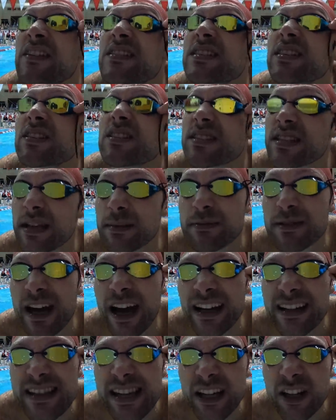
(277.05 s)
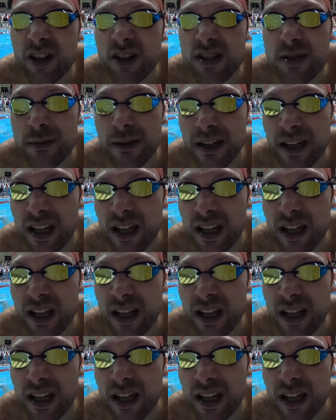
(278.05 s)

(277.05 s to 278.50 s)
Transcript: this little zip tie tickles me.